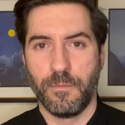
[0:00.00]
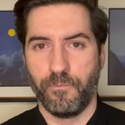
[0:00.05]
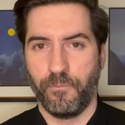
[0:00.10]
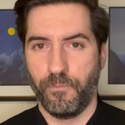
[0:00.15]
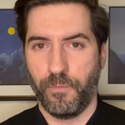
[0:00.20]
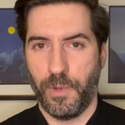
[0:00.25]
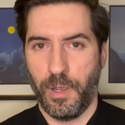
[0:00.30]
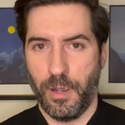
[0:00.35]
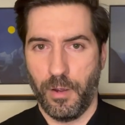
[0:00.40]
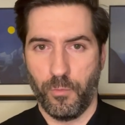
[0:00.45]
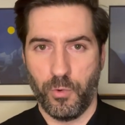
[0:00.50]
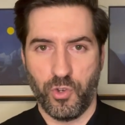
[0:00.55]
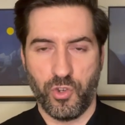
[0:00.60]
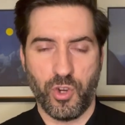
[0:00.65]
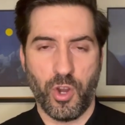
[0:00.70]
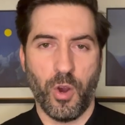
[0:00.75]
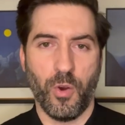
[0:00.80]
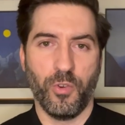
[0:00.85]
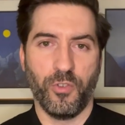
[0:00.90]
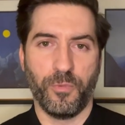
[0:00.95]
uh, which
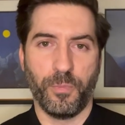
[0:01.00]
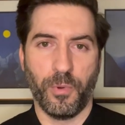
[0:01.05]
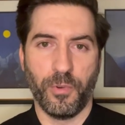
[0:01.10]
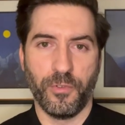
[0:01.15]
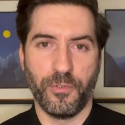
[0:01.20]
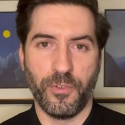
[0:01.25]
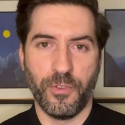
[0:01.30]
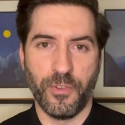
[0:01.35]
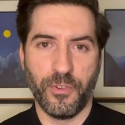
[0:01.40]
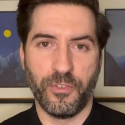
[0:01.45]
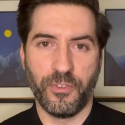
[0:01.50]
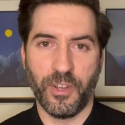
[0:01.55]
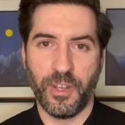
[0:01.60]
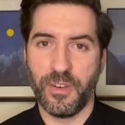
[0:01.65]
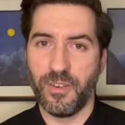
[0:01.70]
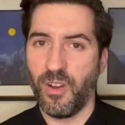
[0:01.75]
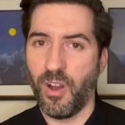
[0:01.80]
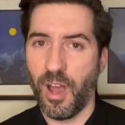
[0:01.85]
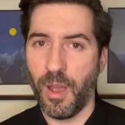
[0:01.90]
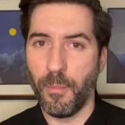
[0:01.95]
corresponded to the
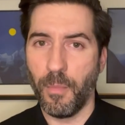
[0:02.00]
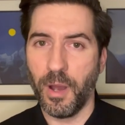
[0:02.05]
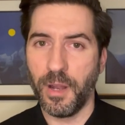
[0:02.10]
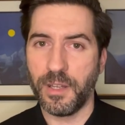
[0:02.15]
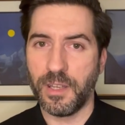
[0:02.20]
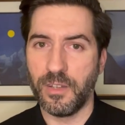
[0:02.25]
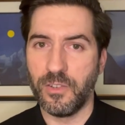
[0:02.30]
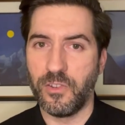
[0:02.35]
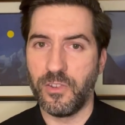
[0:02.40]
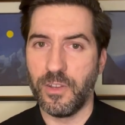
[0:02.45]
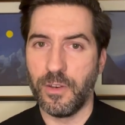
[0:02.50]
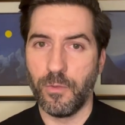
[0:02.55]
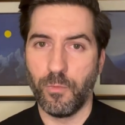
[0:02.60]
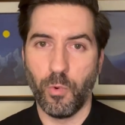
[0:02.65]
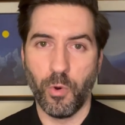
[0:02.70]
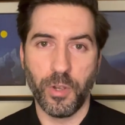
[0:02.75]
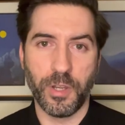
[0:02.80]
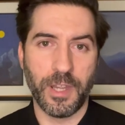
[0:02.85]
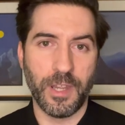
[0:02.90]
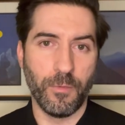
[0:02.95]
sun, I might consider
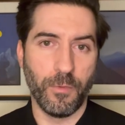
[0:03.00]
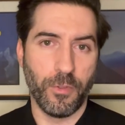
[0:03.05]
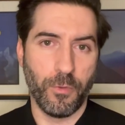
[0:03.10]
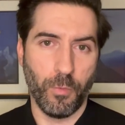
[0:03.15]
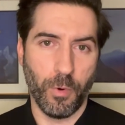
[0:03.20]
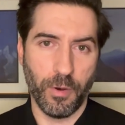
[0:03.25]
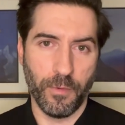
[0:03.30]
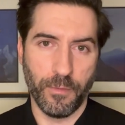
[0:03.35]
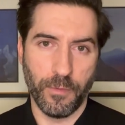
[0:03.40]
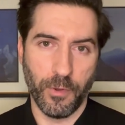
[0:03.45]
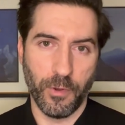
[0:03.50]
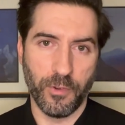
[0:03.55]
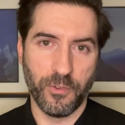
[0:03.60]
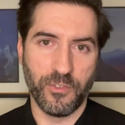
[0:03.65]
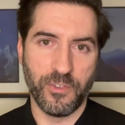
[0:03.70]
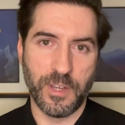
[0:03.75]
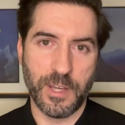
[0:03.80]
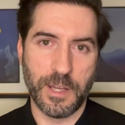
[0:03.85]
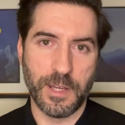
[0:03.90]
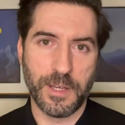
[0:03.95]
working with one of those
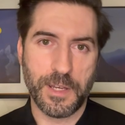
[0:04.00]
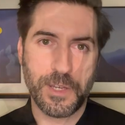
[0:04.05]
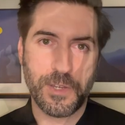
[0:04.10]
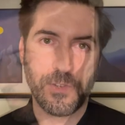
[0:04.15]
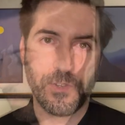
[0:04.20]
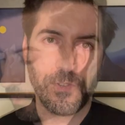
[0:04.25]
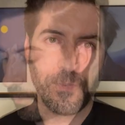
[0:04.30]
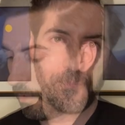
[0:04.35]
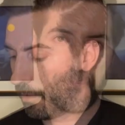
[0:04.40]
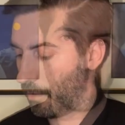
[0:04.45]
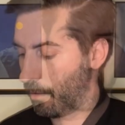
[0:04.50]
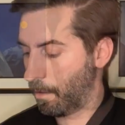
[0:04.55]
deities.